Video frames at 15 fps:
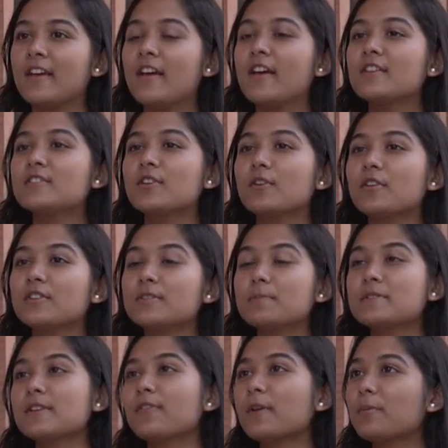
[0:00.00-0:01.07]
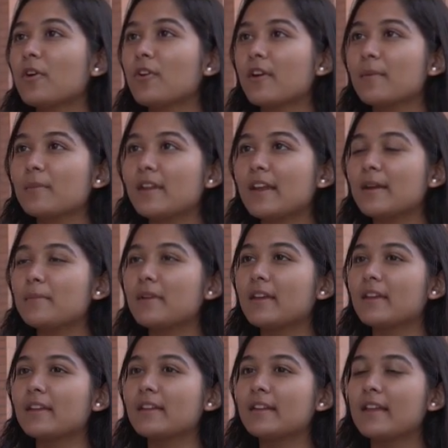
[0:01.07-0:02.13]
uh, a lot of my friends.
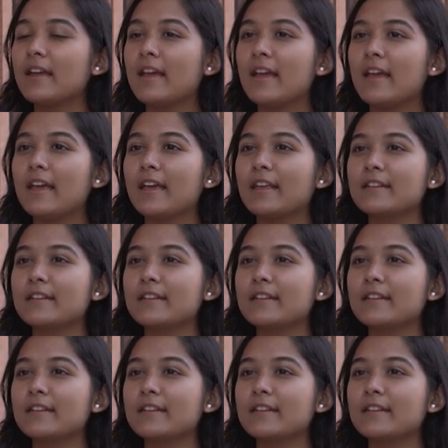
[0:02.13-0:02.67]
So just